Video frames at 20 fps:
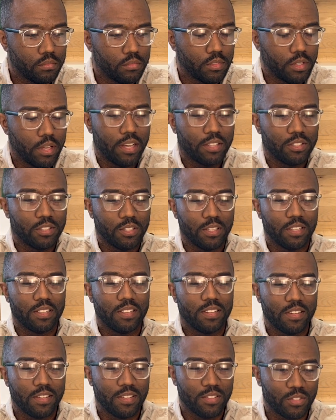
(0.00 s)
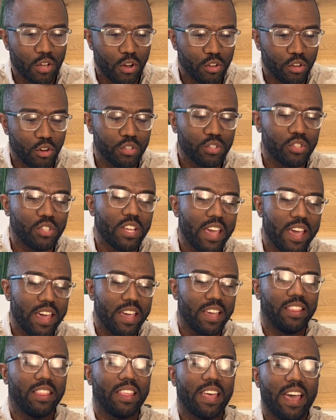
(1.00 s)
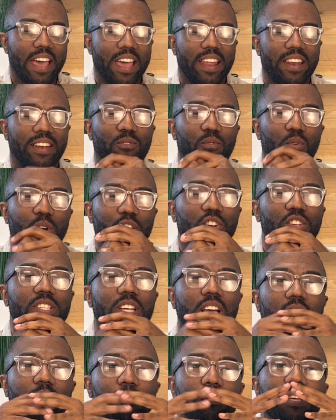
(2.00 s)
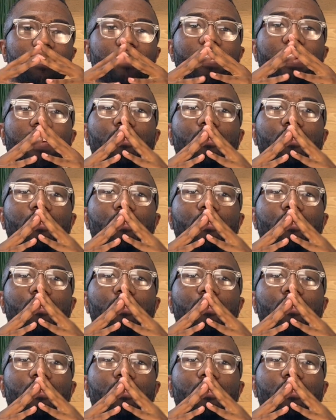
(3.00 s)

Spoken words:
Excellent. So you're saying that what you're telling me is that